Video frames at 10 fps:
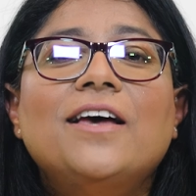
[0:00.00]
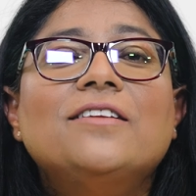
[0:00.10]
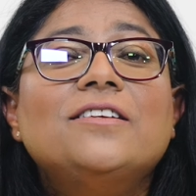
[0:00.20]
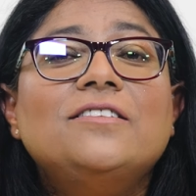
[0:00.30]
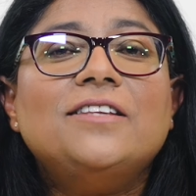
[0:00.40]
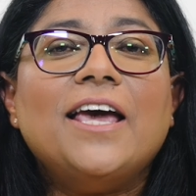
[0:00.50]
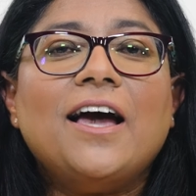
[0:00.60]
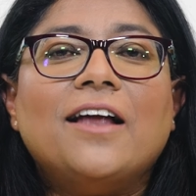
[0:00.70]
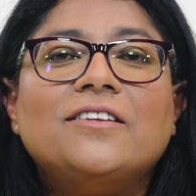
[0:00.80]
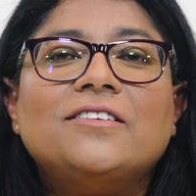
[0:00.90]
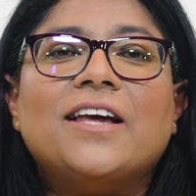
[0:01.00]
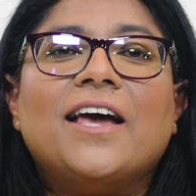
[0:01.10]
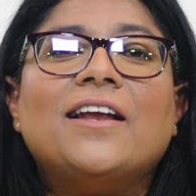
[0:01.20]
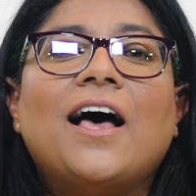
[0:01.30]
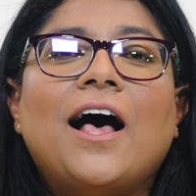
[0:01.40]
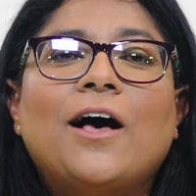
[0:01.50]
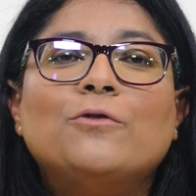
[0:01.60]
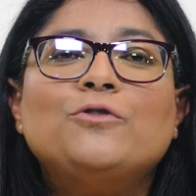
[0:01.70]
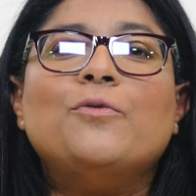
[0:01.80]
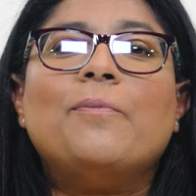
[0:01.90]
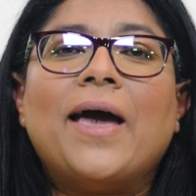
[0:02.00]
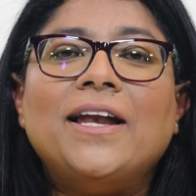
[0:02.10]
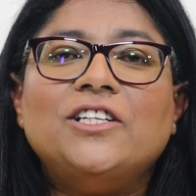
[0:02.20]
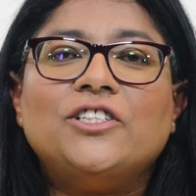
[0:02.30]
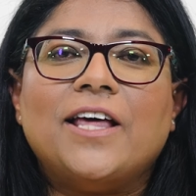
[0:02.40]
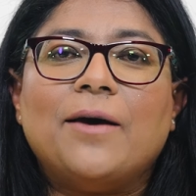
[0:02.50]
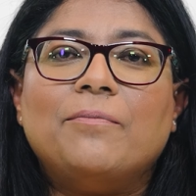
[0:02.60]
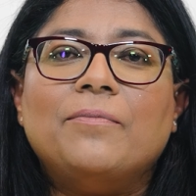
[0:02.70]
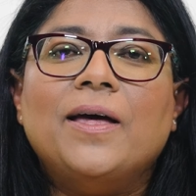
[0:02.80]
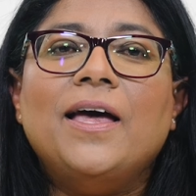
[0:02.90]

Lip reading: since they understand how to manage them